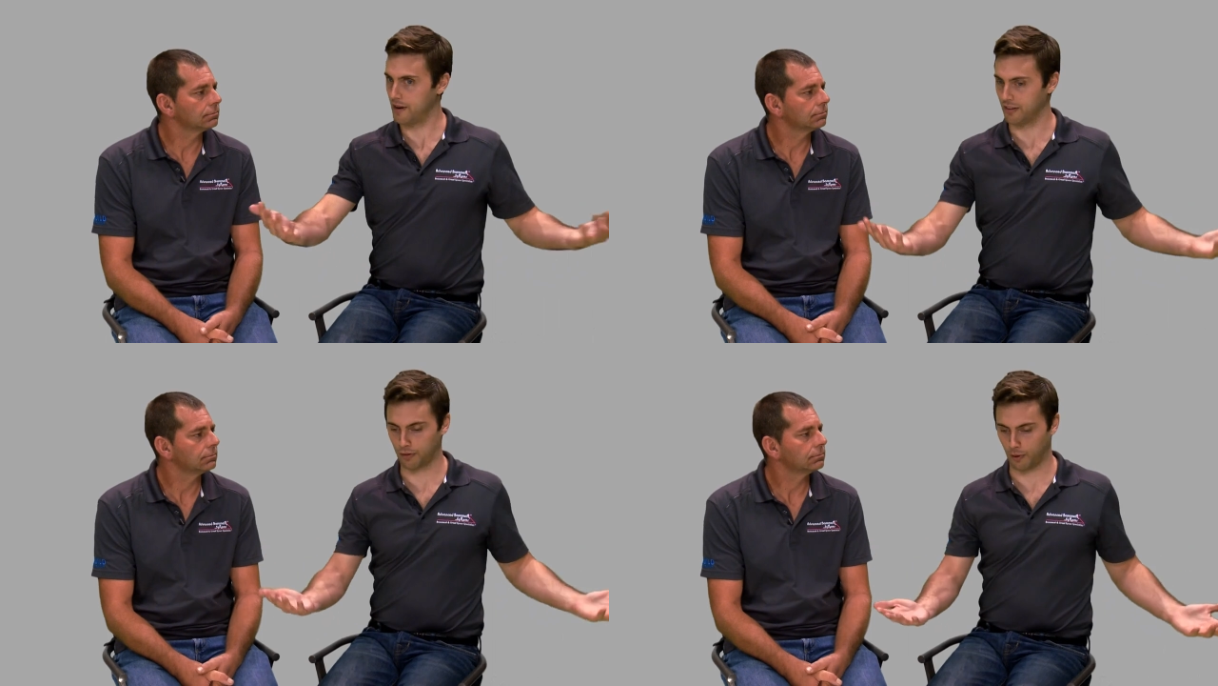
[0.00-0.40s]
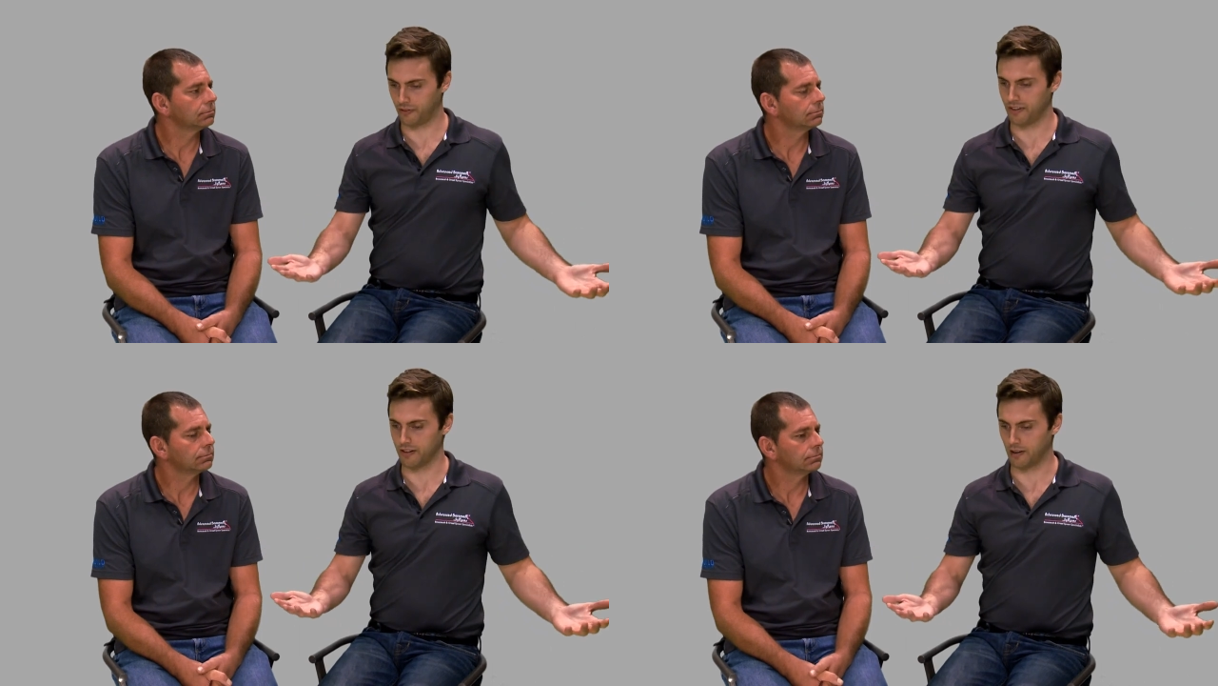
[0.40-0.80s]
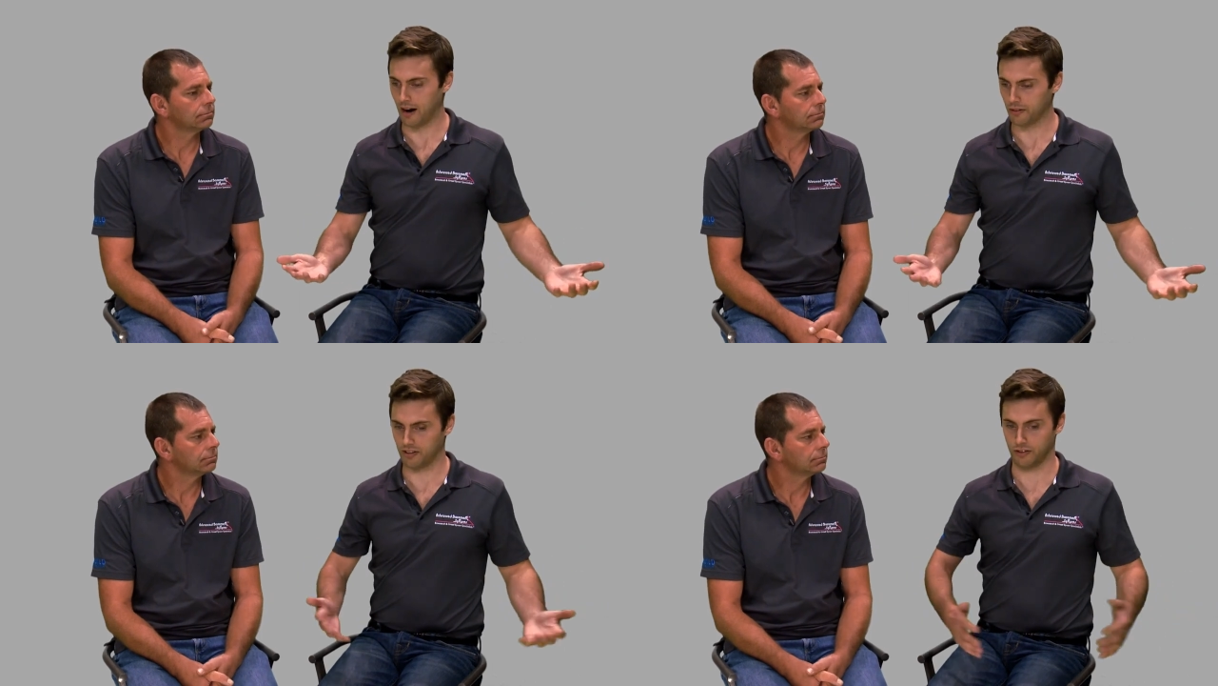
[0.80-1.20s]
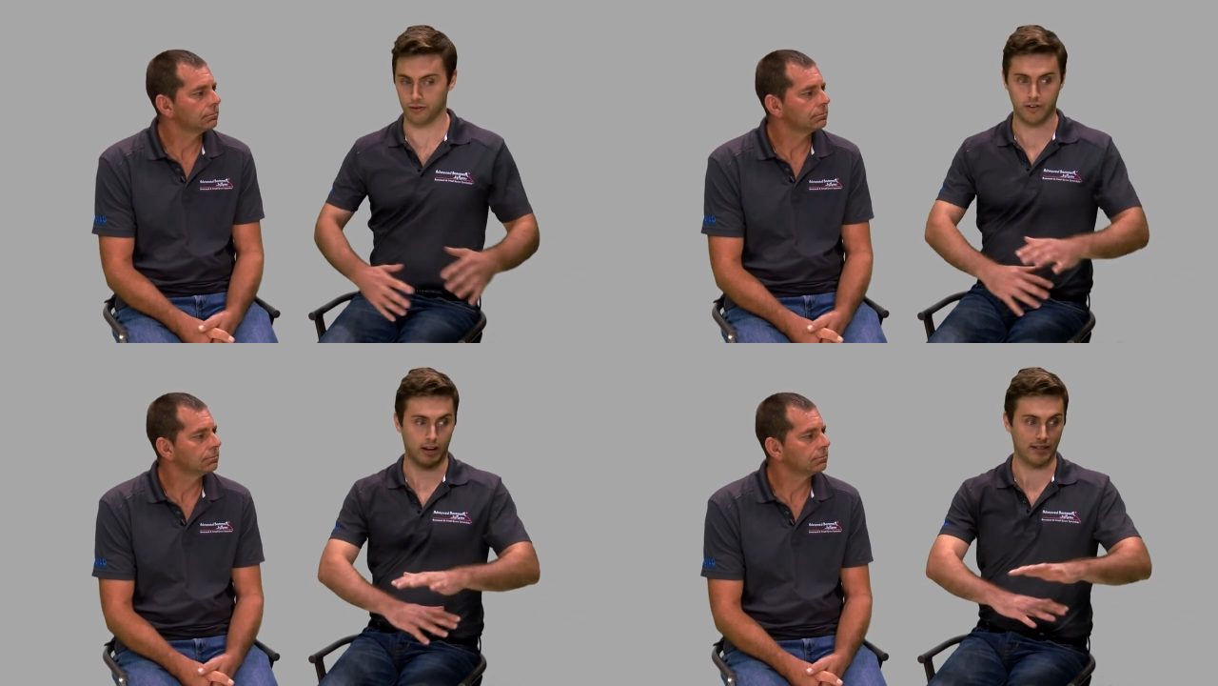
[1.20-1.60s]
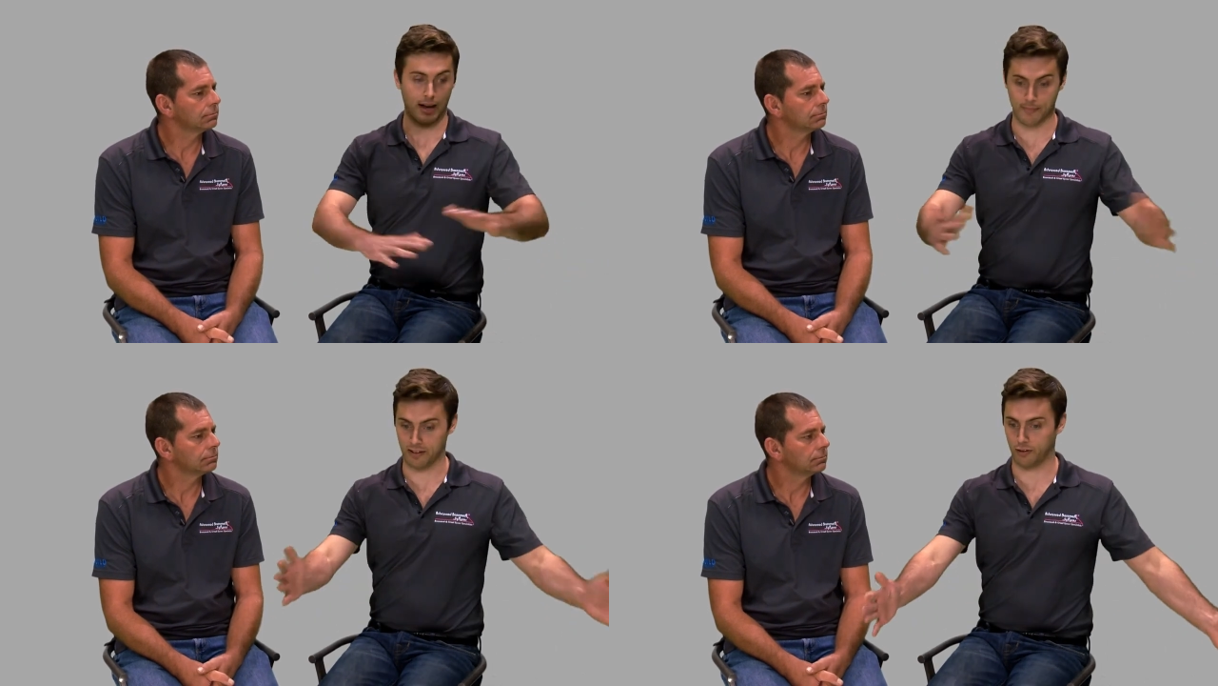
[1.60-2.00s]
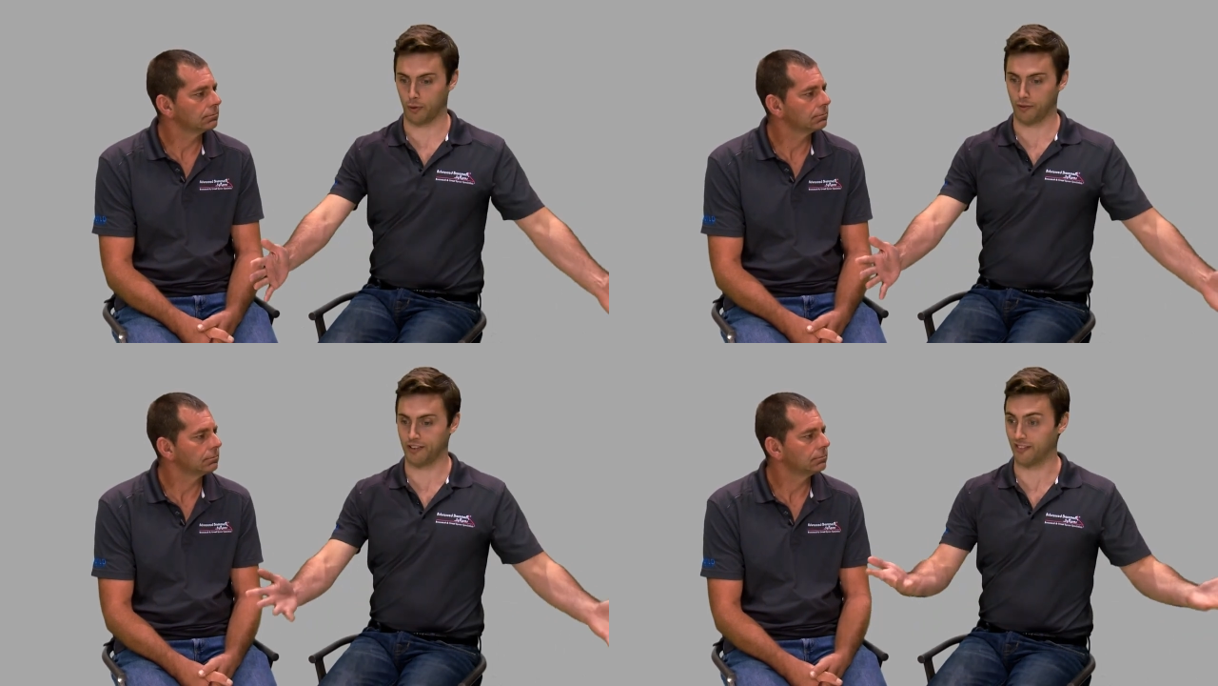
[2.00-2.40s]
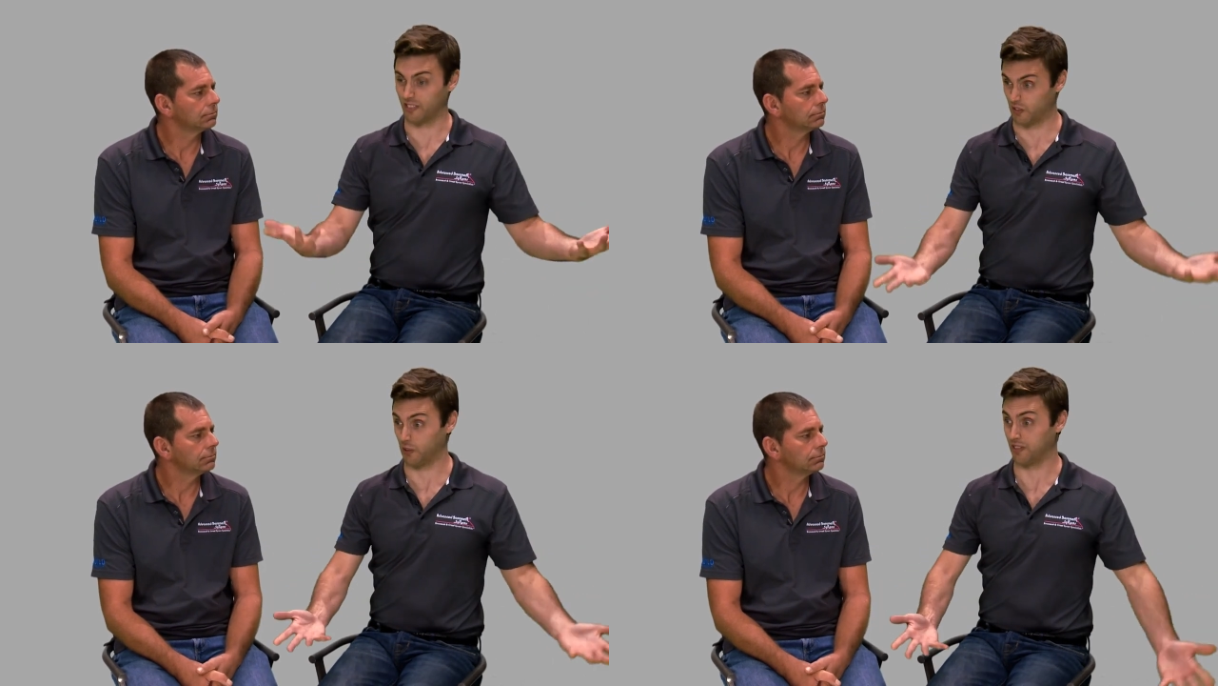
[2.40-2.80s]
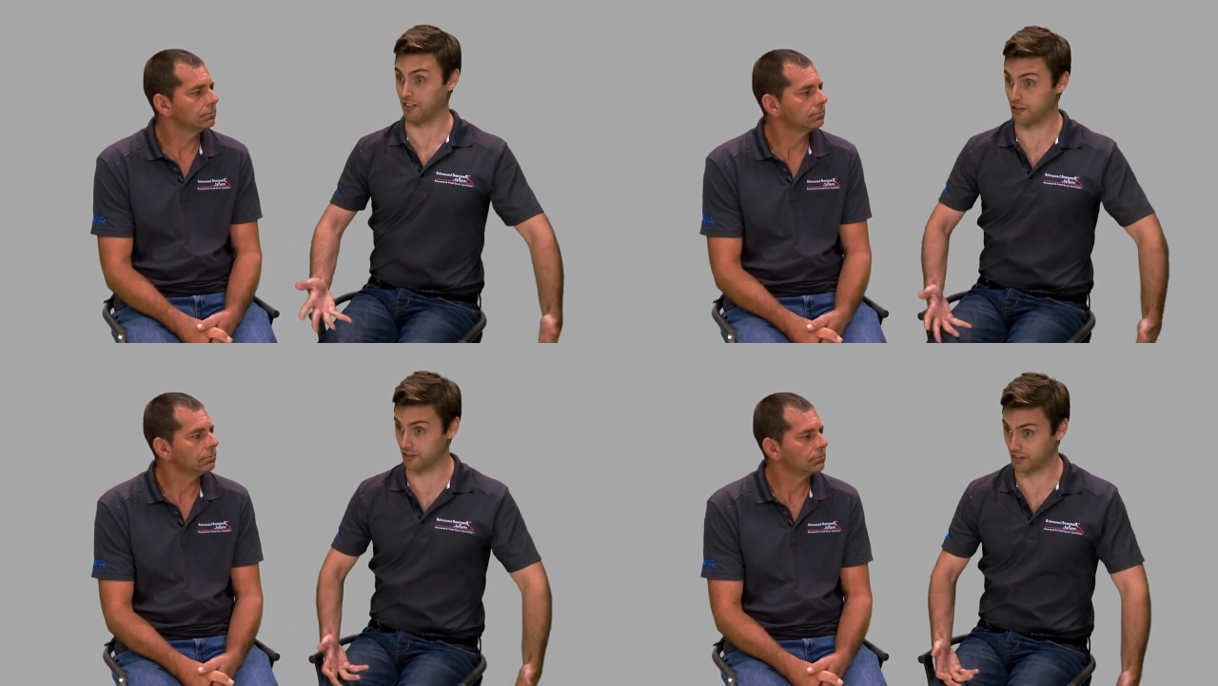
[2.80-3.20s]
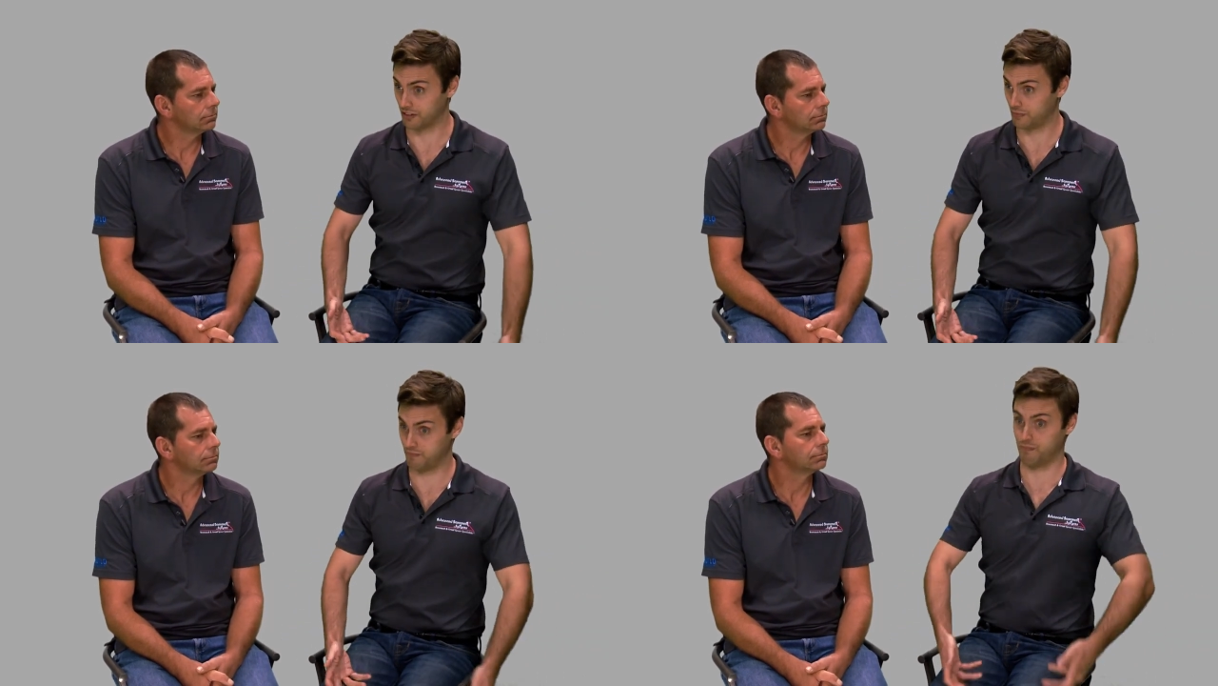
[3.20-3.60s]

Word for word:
Speaker 1: many square feet your house is, you've got that many square feet of earth that's just